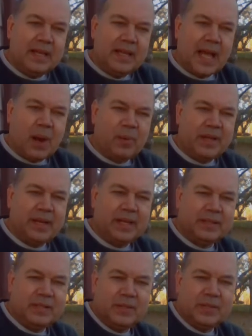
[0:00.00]
now we're
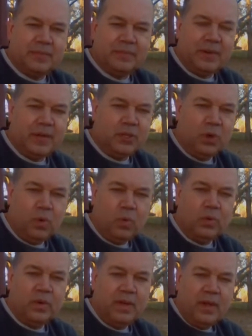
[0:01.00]
getting to some very
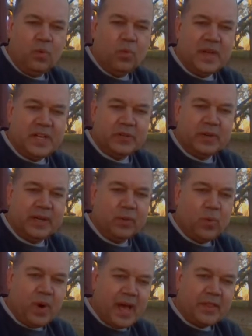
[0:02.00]
cold, wintry
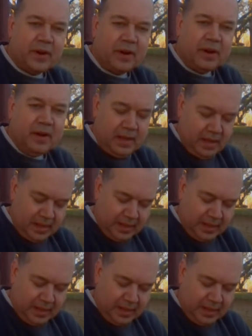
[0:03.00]
weather,